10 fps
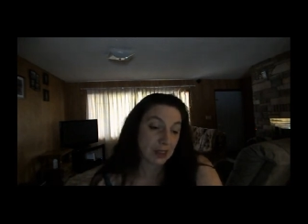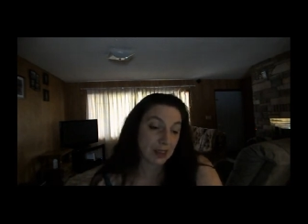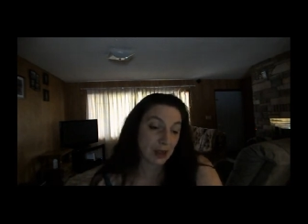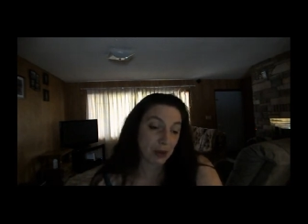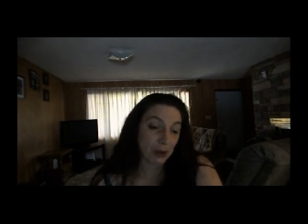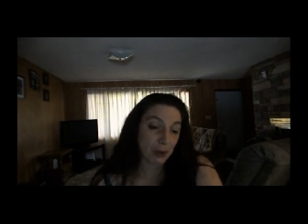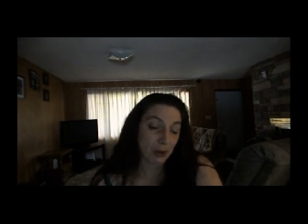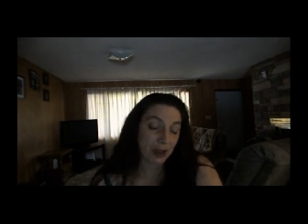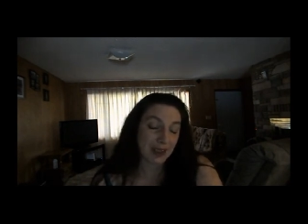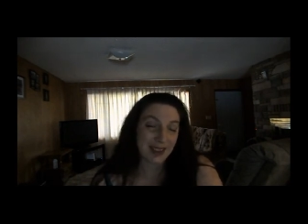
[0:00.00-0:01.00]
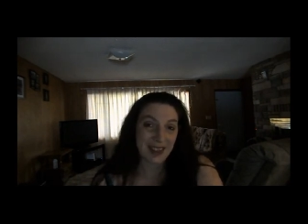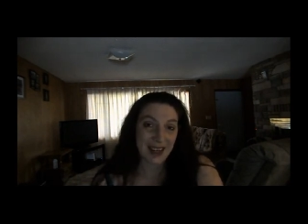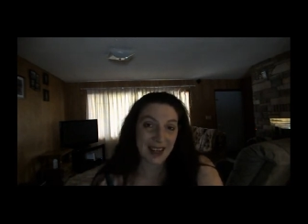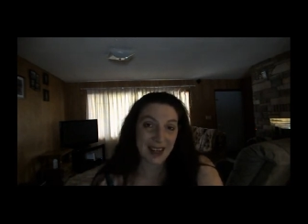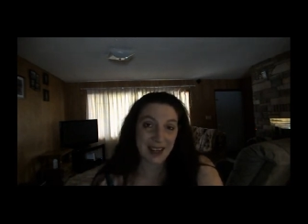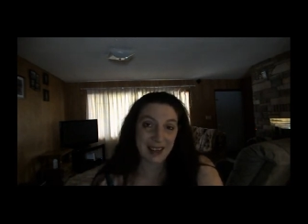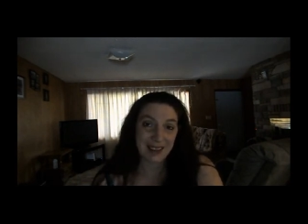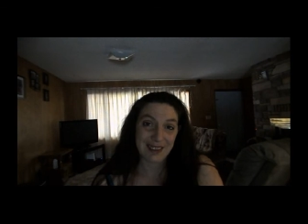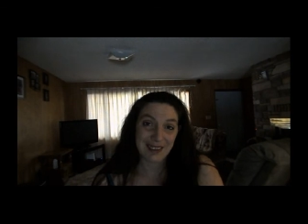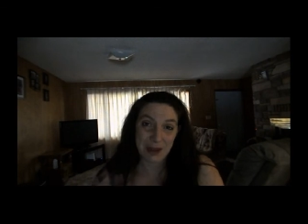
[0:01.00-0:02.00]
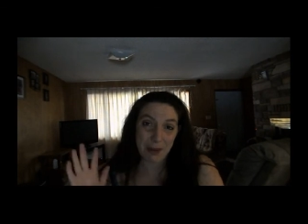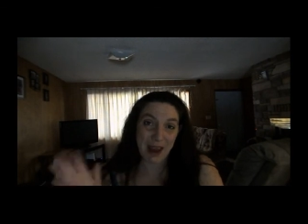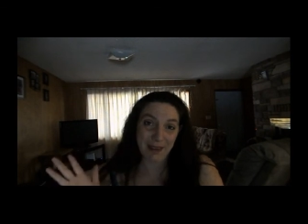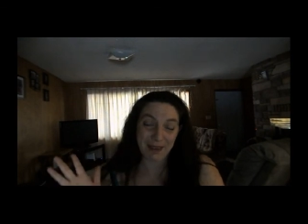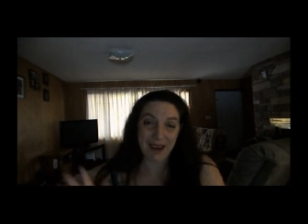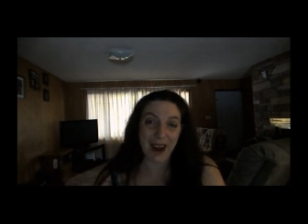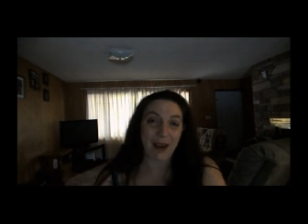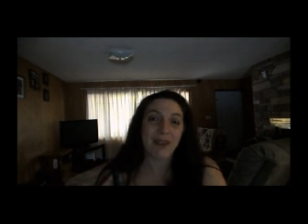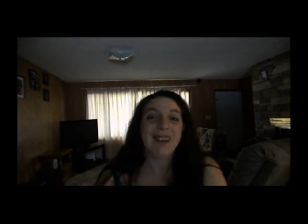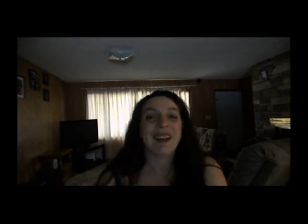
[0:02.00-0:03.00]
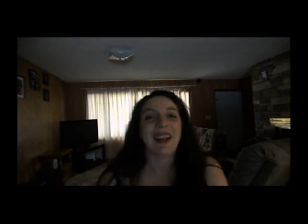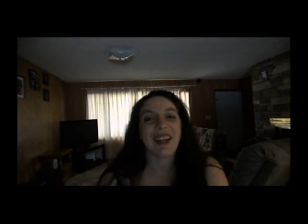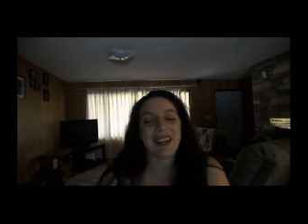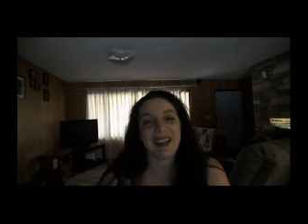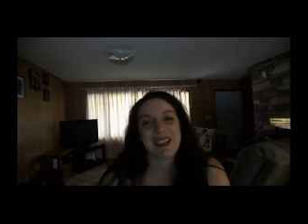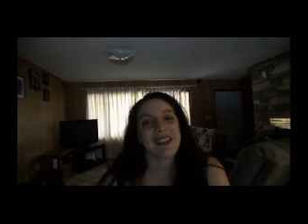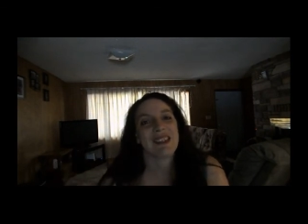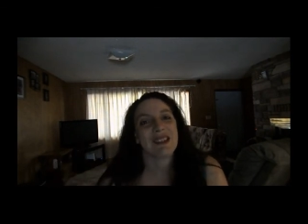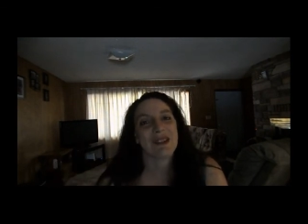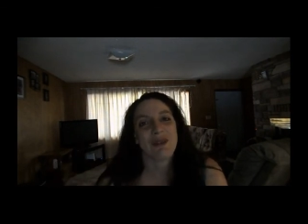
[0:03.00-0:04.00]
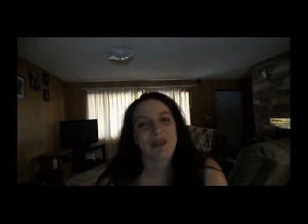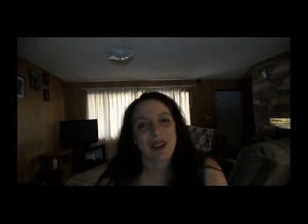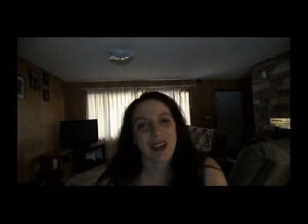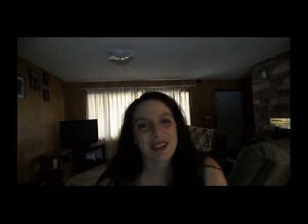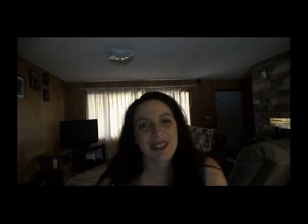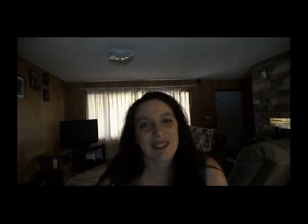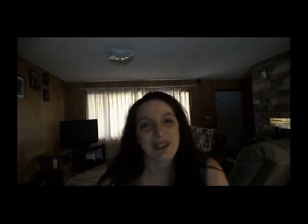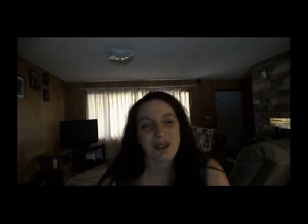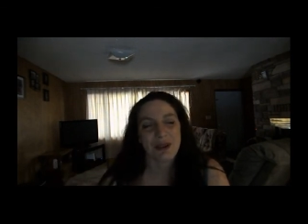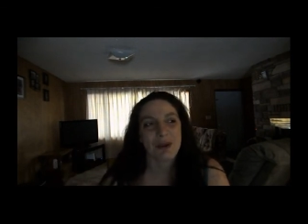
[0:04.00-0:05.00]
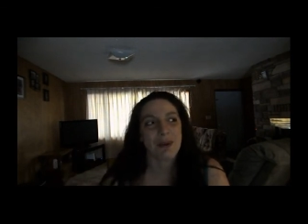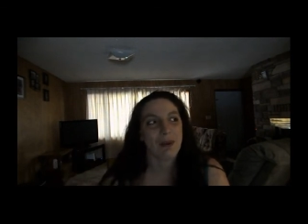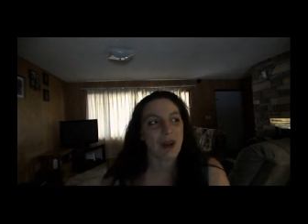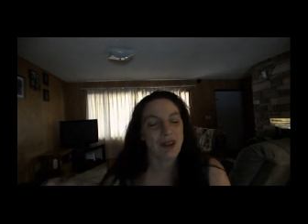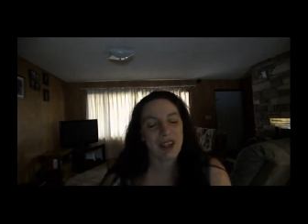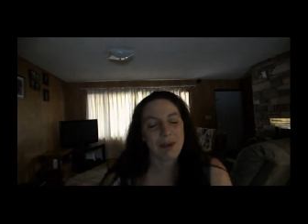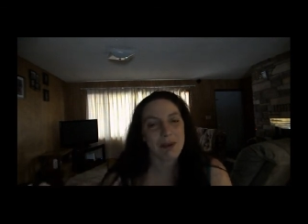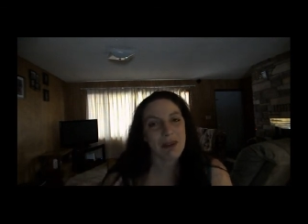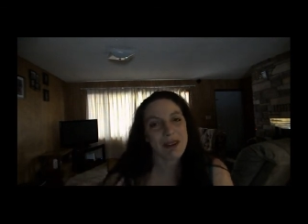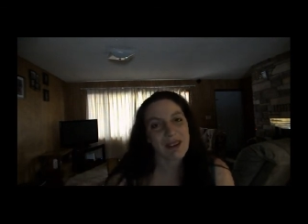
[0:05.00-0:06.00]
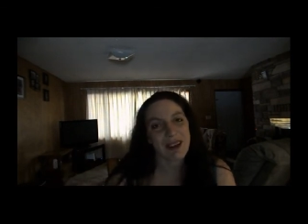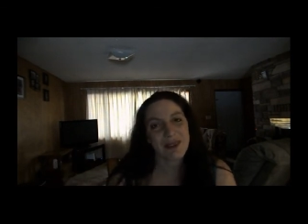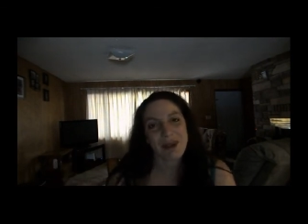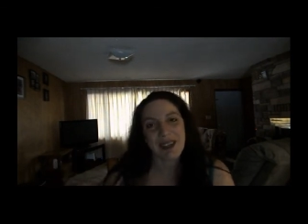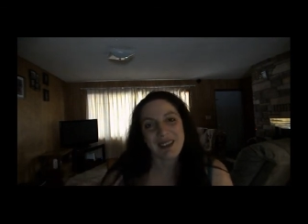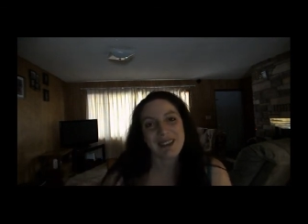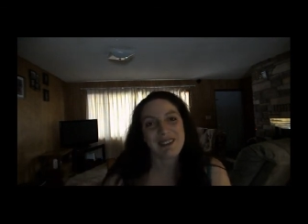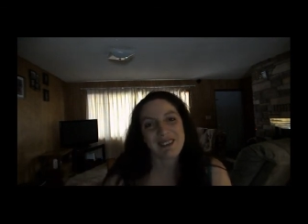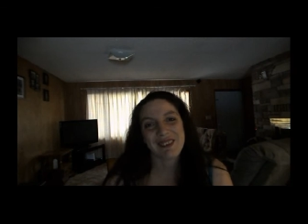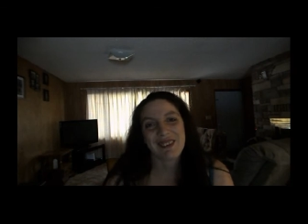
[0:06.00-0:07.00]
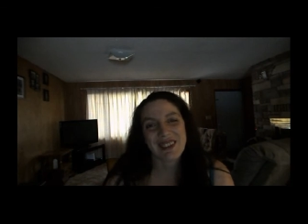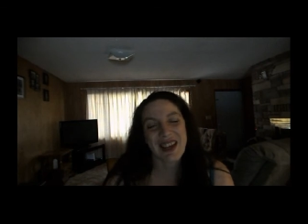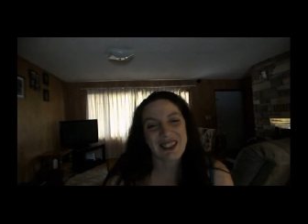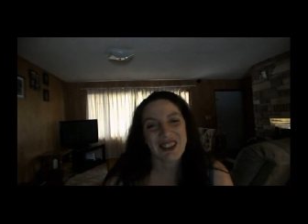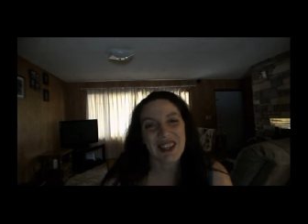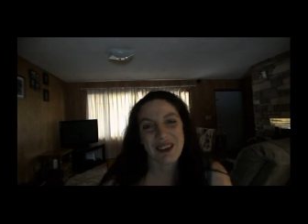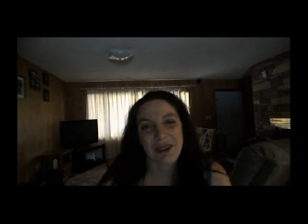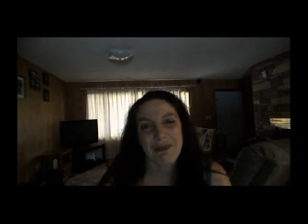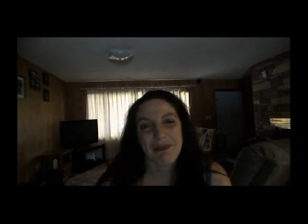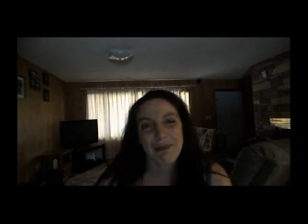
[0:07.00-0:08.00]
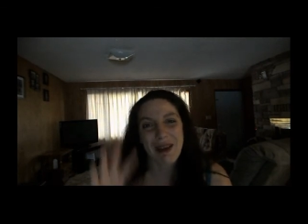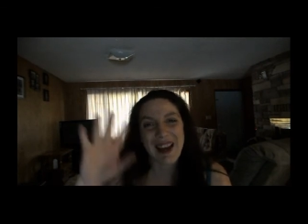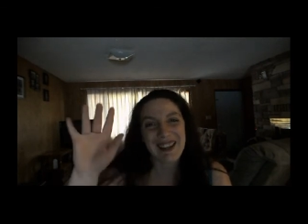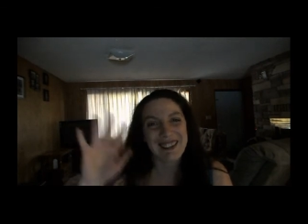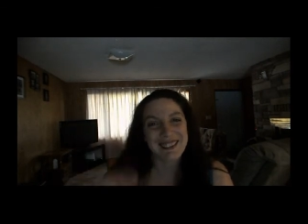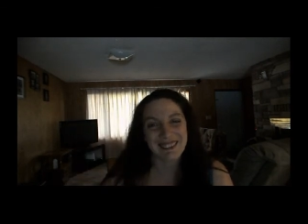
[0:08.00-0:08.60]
So we're going to say goodbye for now, and don't forget to watch KB Miller next week. I'll talk to you later. Bye.